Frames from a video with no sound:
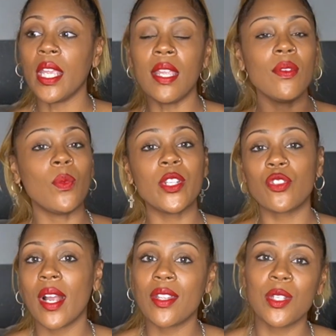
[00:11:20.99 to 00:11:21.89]
Even when
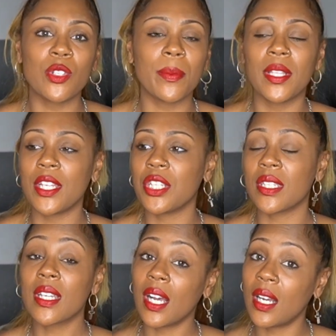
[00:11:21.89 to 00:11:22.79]
trials and
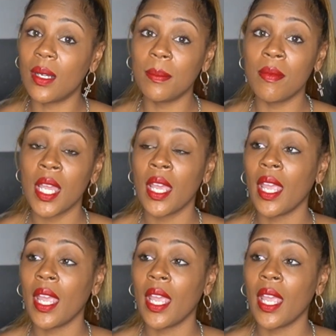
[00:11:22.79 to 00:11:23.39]
tribulations come,